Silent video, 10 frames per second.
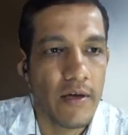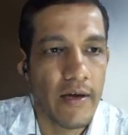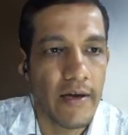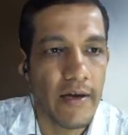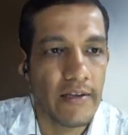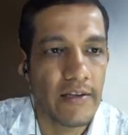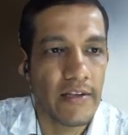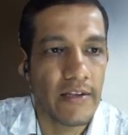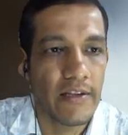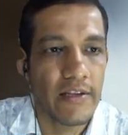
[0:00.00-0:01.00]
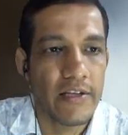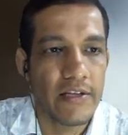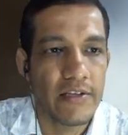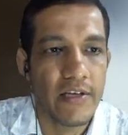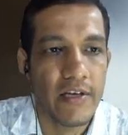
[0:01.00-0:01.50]
a
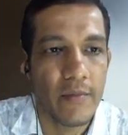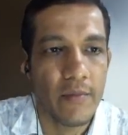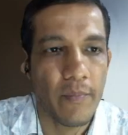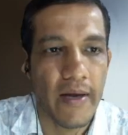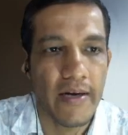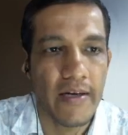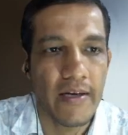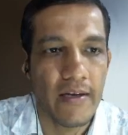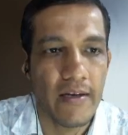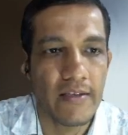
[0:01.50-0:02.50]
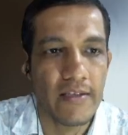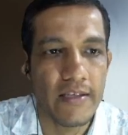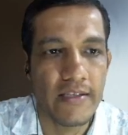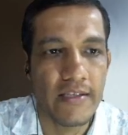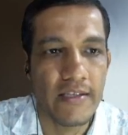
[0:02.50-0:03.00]
thin plate is
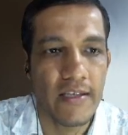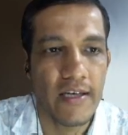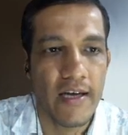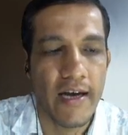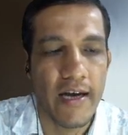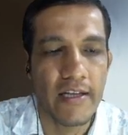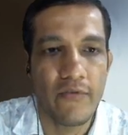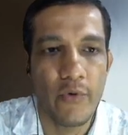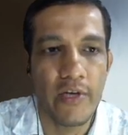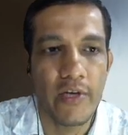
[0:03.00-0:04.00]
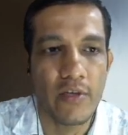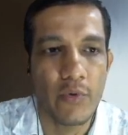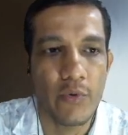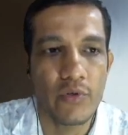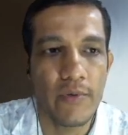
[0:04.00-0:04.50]
considered, and the fluid is
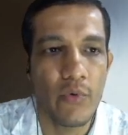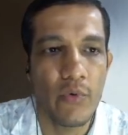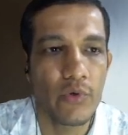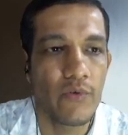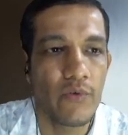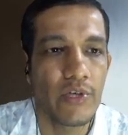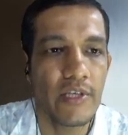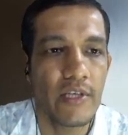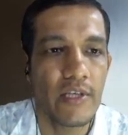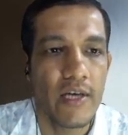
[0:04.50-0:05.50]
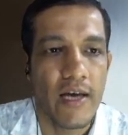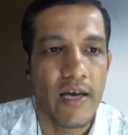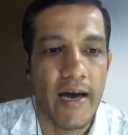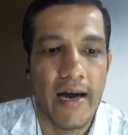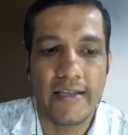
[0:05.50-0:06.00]
supposed to be flows over this.
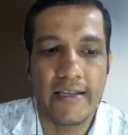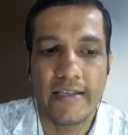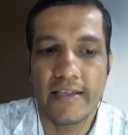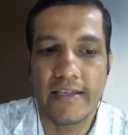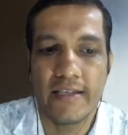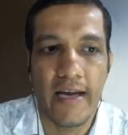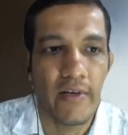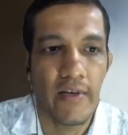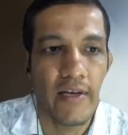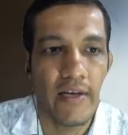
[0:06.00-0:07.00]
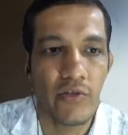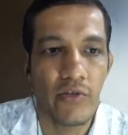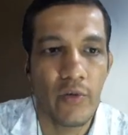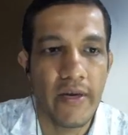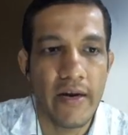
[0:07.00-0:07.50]
And this is actually, it
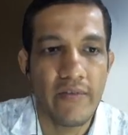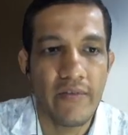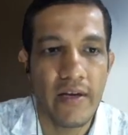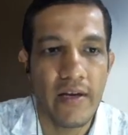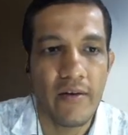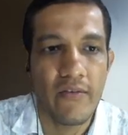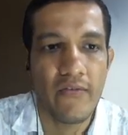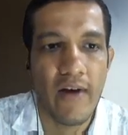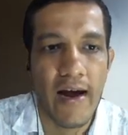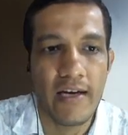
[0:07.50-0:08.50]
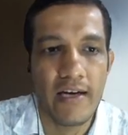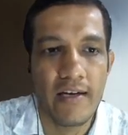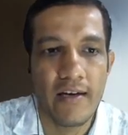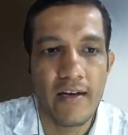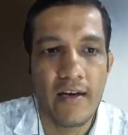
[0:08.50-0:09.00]
should be kept in a flat
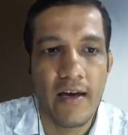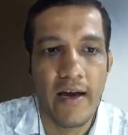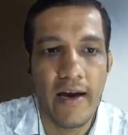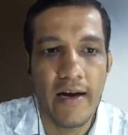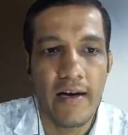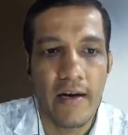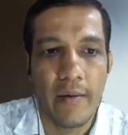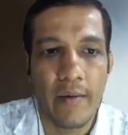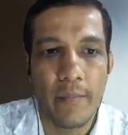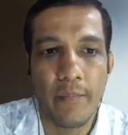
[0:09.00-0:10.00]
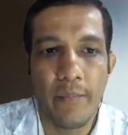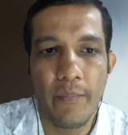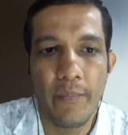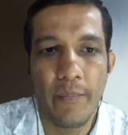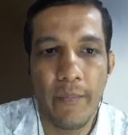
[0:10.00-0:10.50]
and
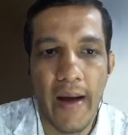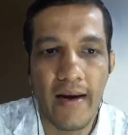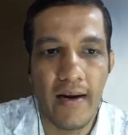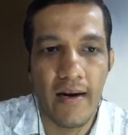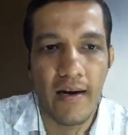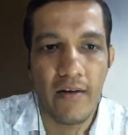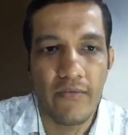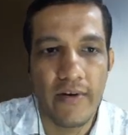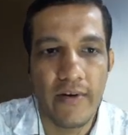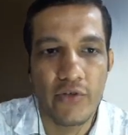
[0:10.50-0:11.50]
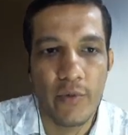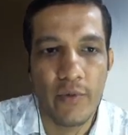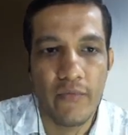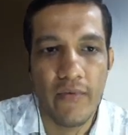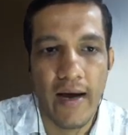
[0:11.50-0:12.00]
parallel. It should be
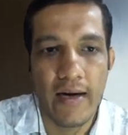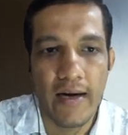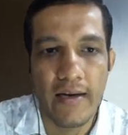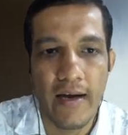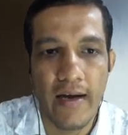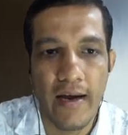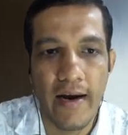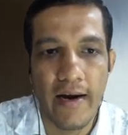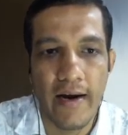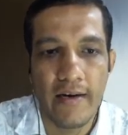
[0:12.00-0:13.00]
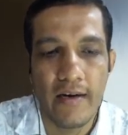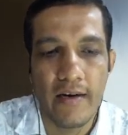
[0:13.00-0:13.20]
flat and